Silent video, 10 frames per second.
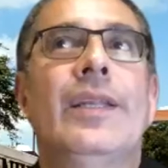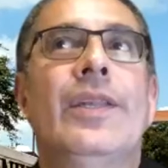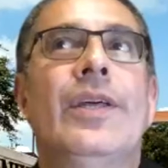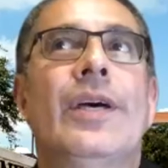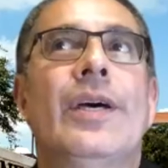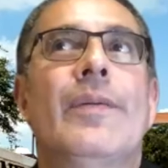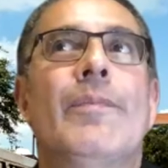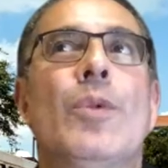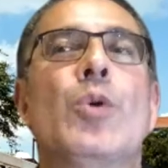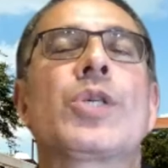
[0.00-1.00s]
the
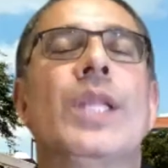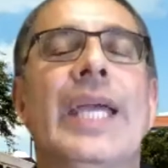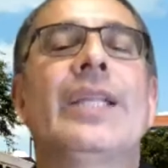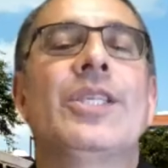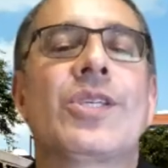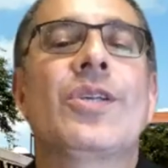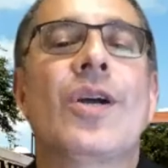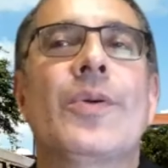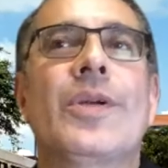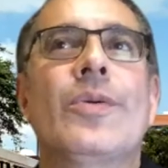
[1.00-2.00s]
most likely
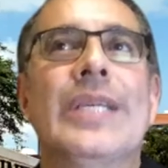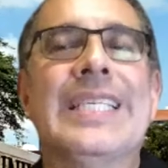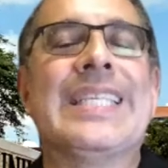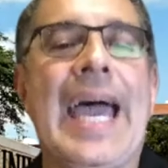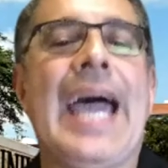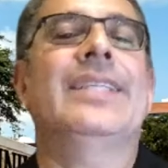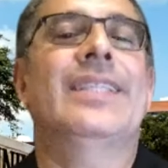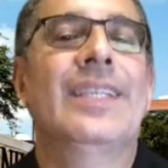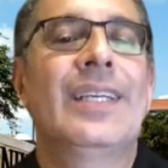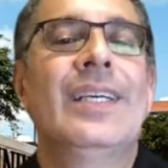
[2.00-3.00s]
scenario is that
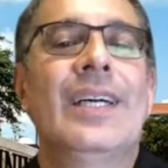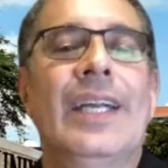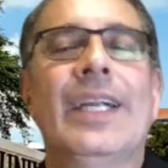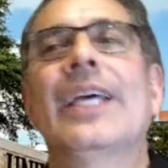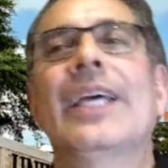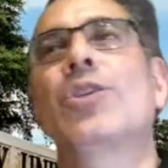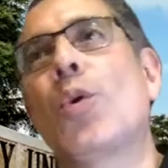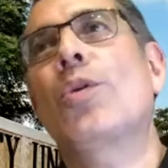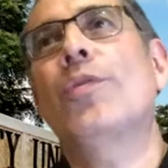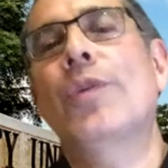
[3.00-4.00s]
an
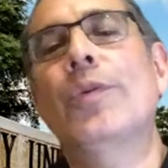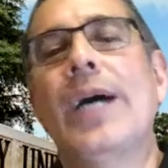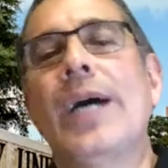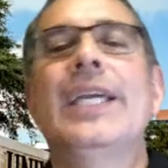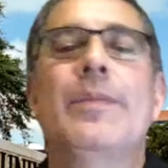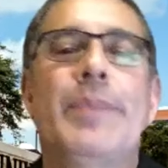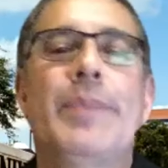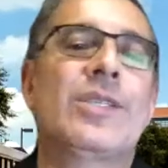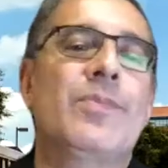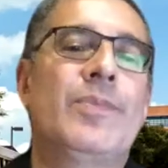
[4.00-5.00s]
electoral vote, I get
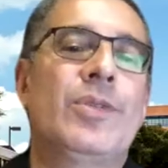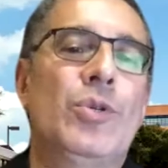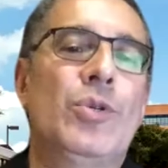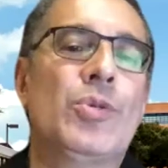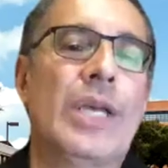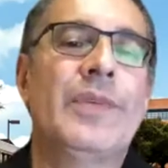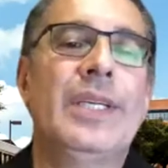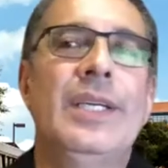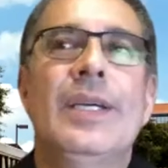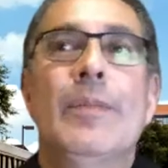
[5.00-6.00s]
past
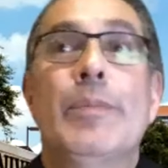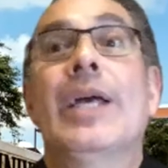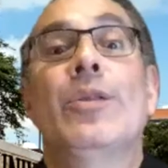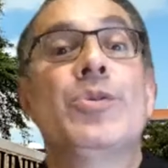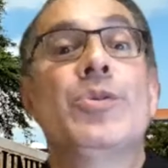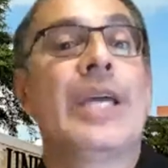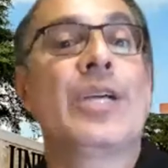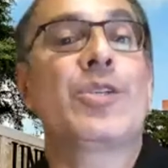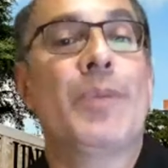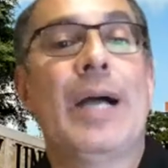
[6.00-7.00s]
270, but I lose the
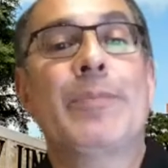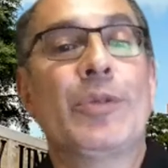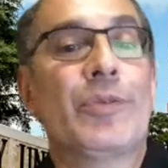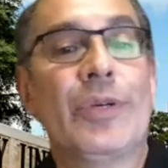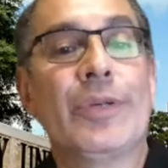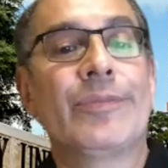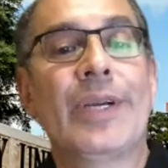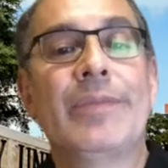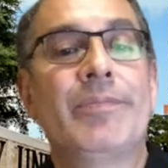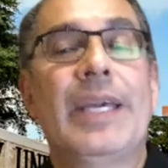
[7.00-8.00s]
national popular vote,
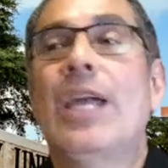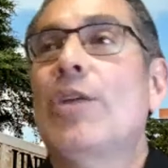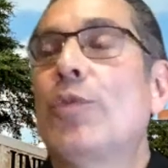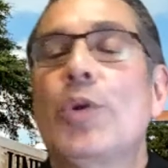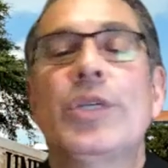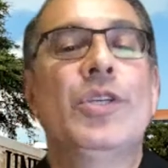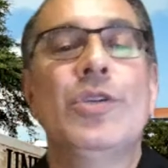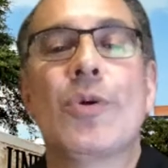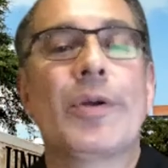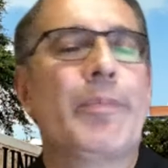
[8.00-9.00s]
right? California, New
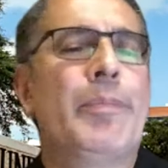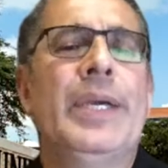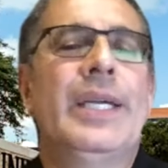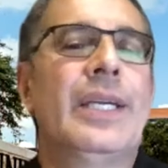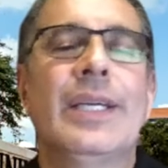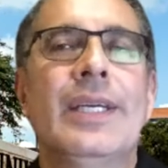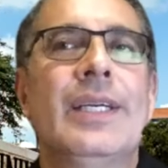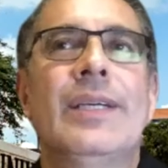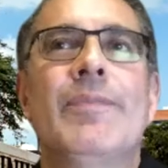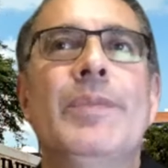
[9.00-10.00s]
York, big
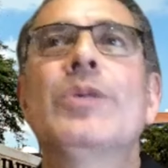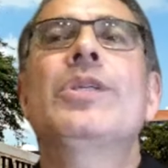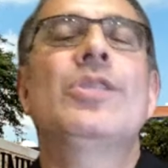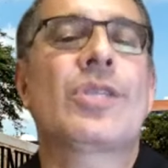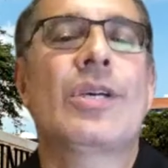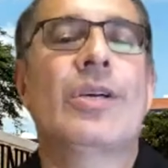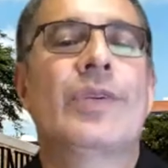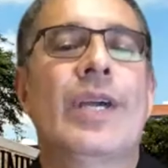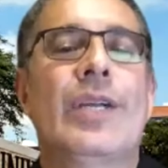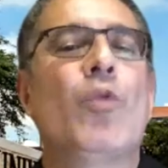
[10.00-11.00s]
millions of
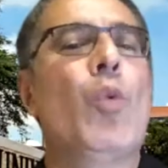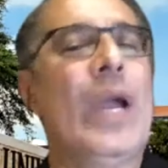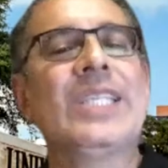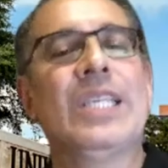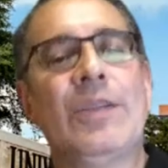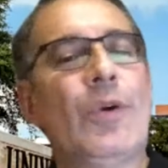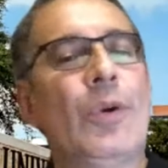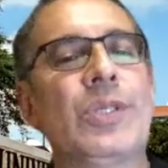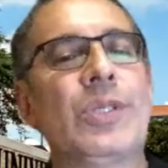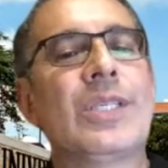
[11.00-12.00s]
kind of wasted
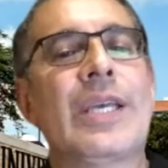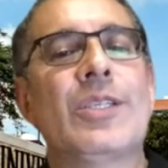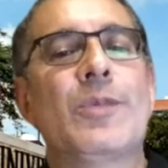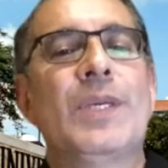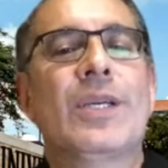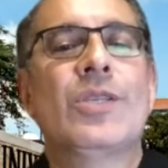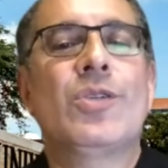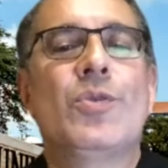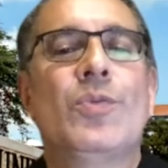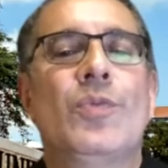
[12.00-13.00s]
votes in a sense because
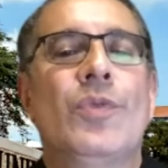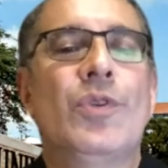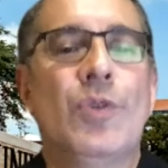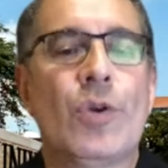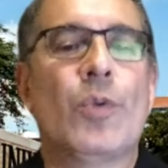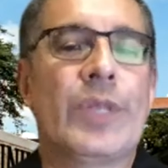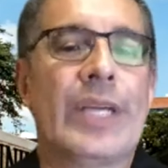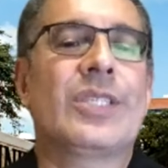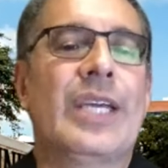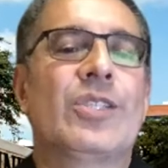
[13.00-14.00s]
you you know where
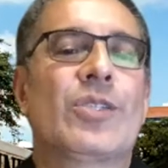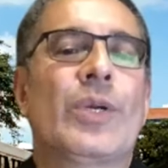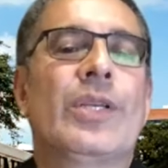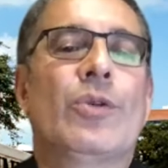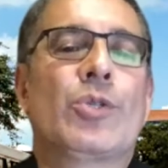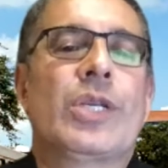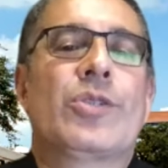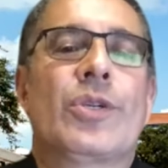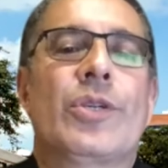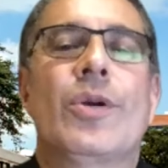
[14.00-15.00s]
that state's already those states
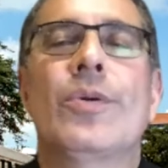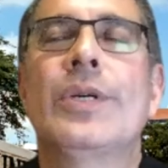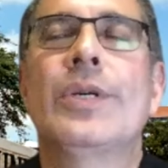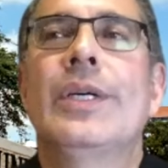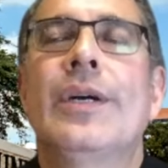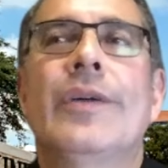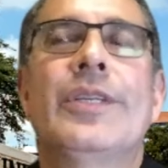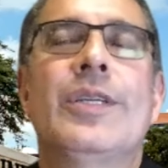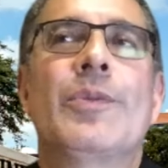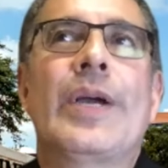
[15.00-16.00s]
are going to go on the
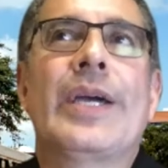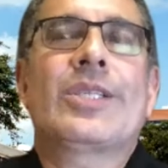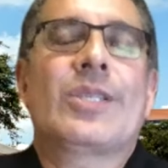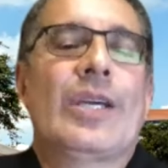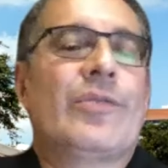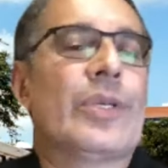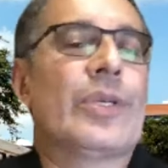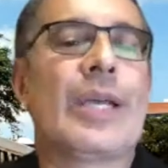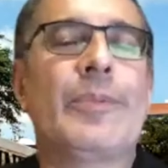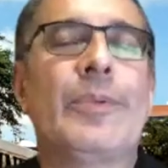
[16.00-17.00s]
Democratic side, for
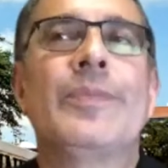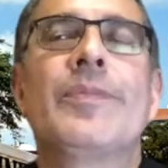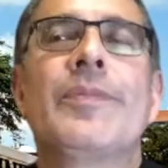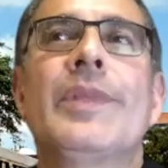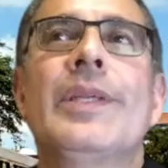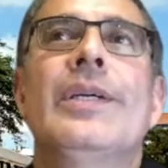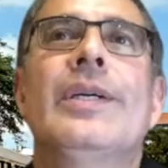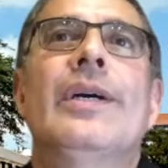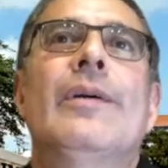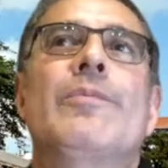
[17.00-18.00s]
example.
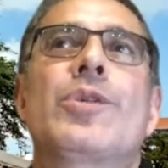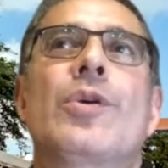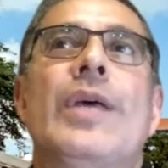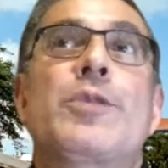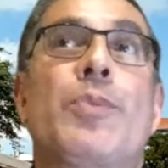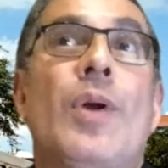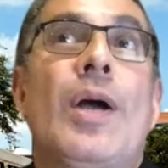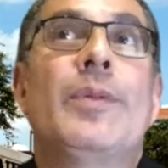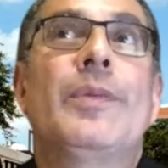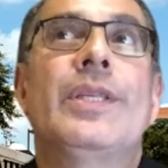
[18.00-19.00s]
Um, so that's
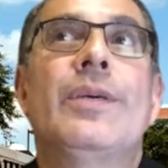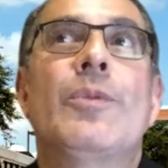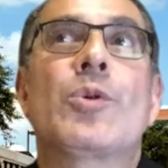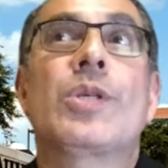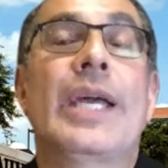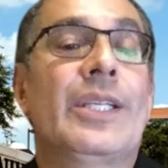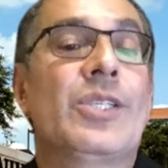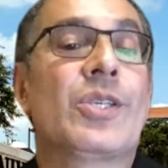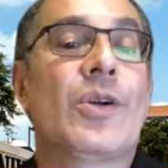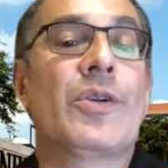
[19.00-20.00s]
probably the most likely
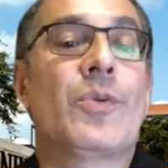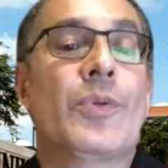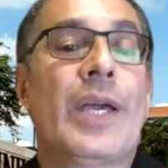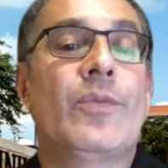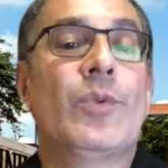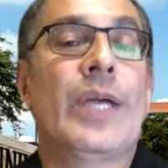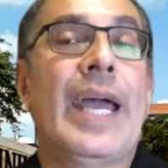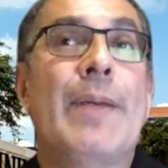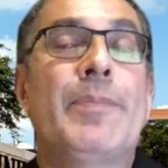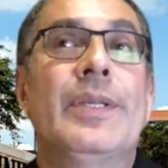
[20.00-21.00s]
scenario where that would
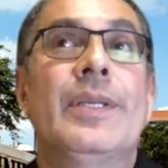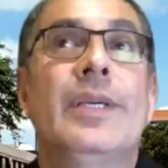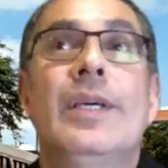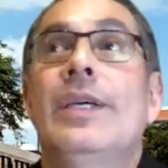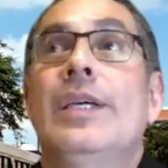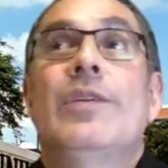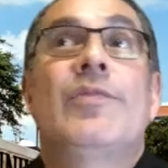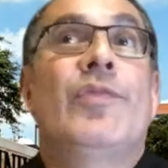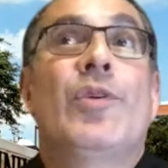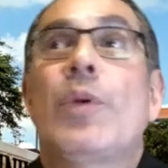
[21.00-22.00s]
happen.
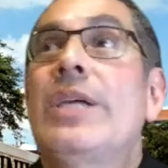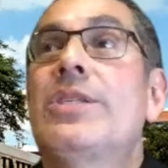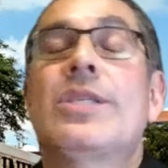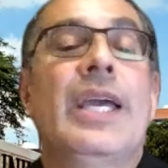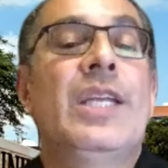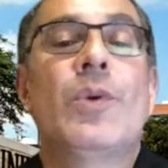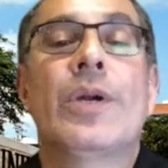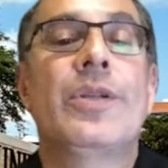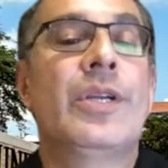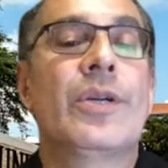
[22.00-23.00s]
If the race is anywhere
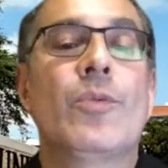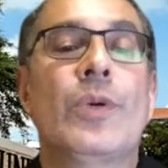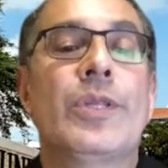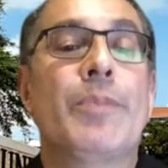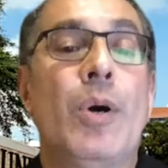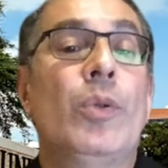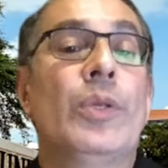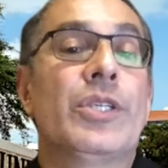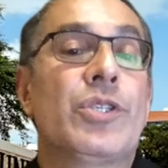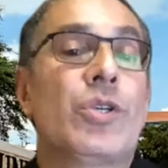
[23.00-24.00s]
near what the polling
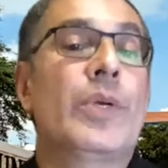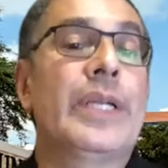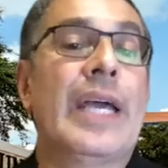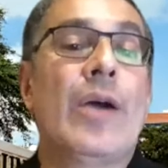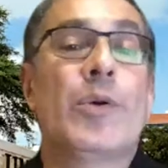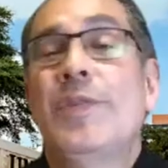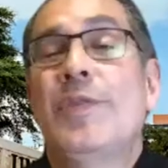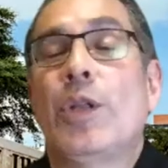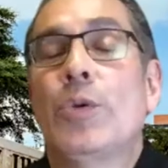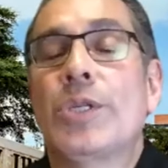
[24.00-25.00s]
is showing now, or even if it
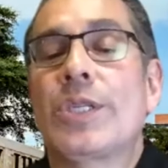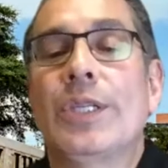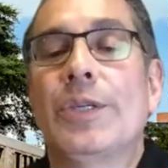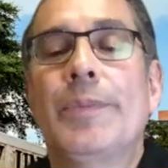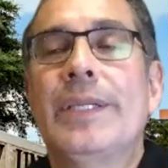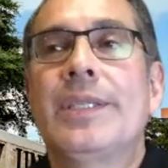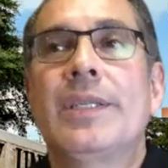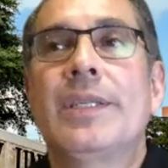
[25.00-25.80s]
closes a little bit,